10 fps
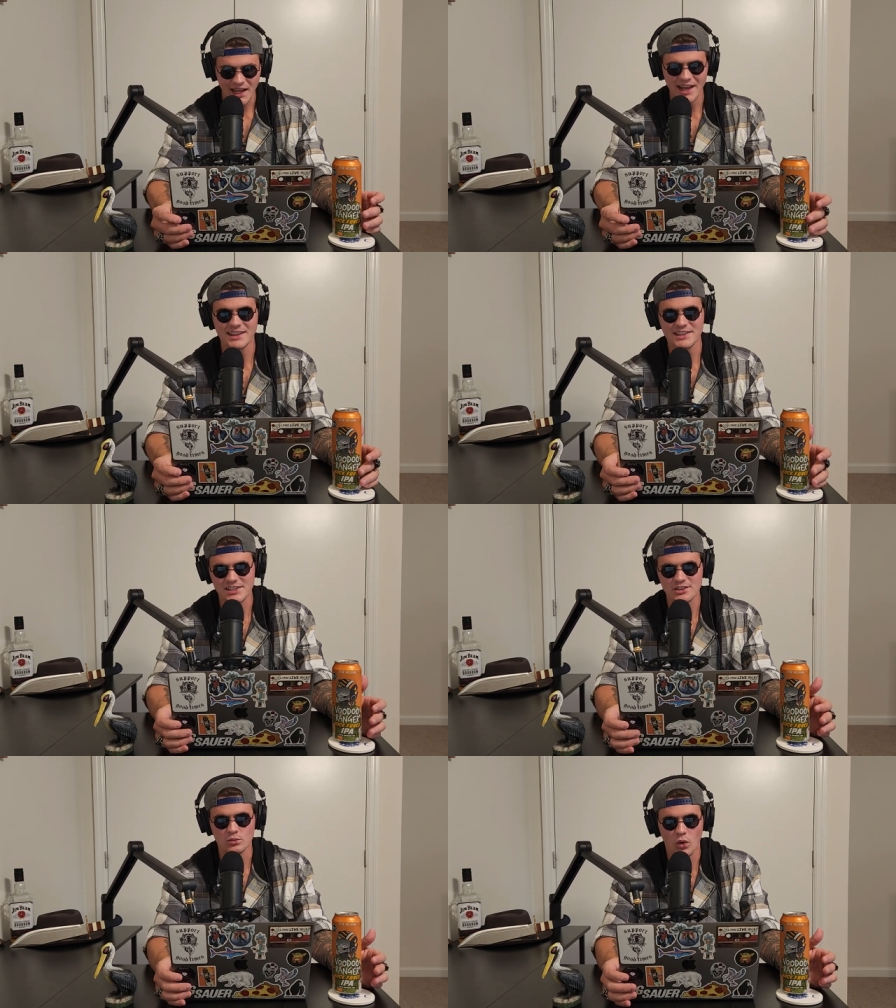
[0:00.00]
and this
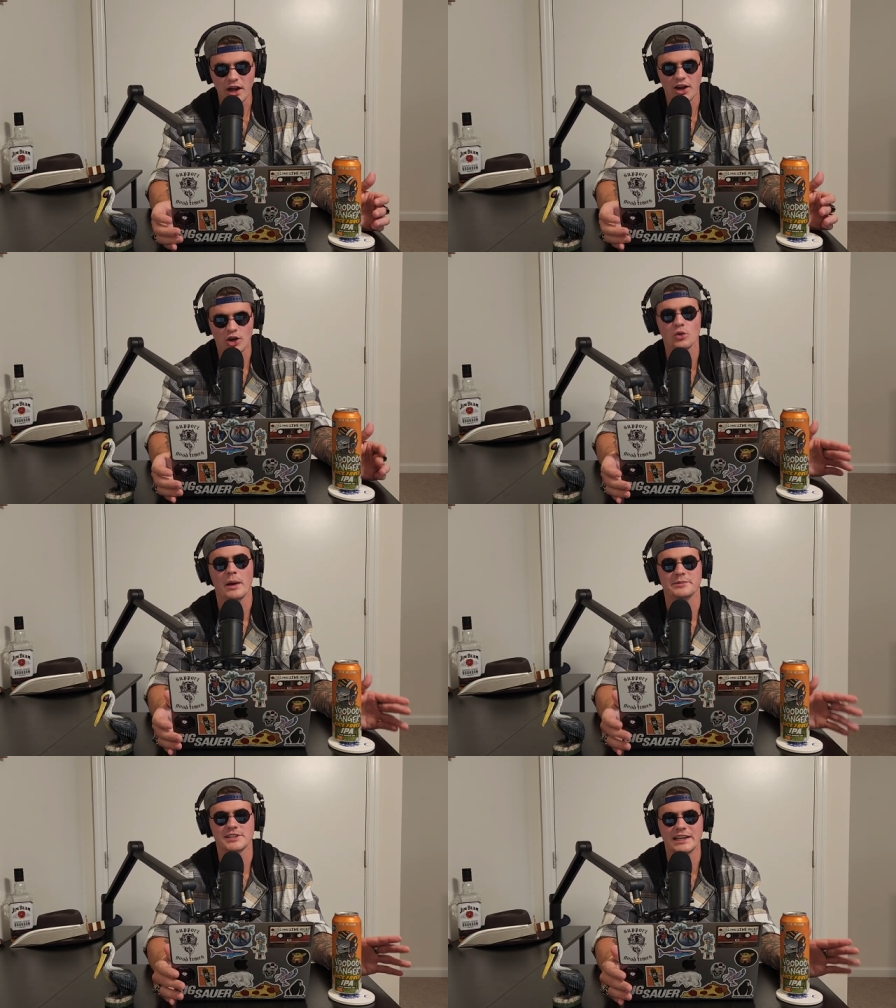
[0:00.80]
is what her
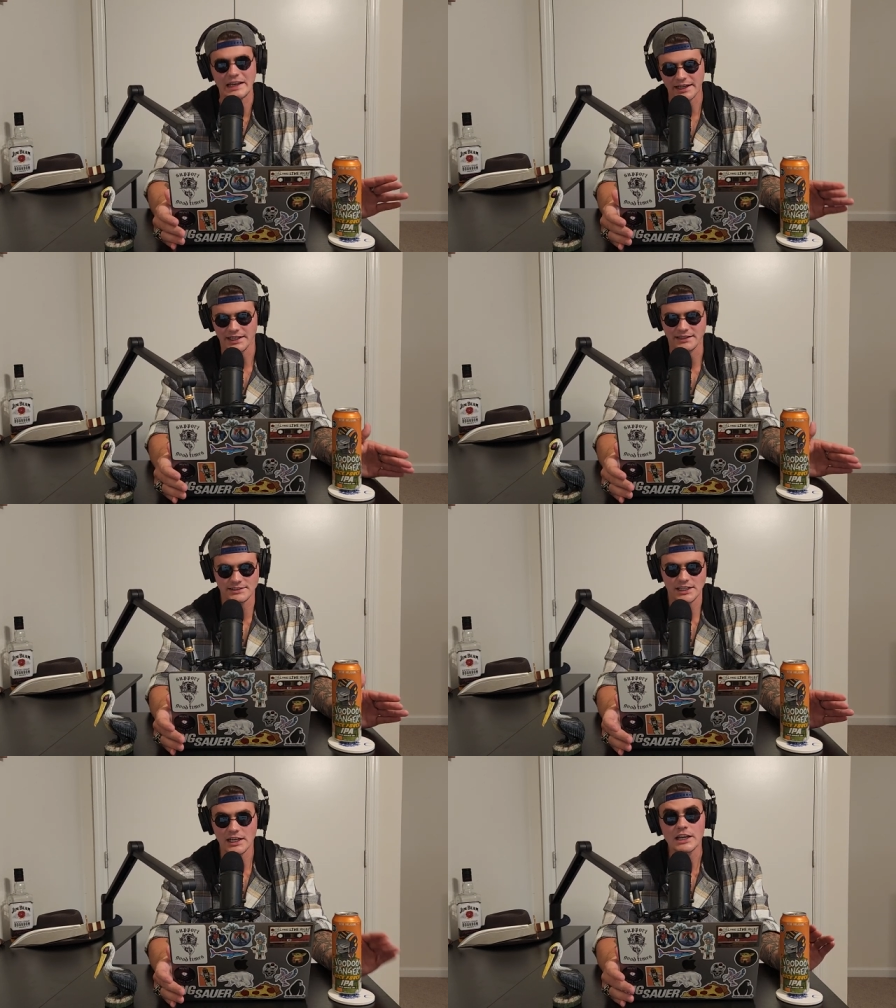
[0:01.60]
website is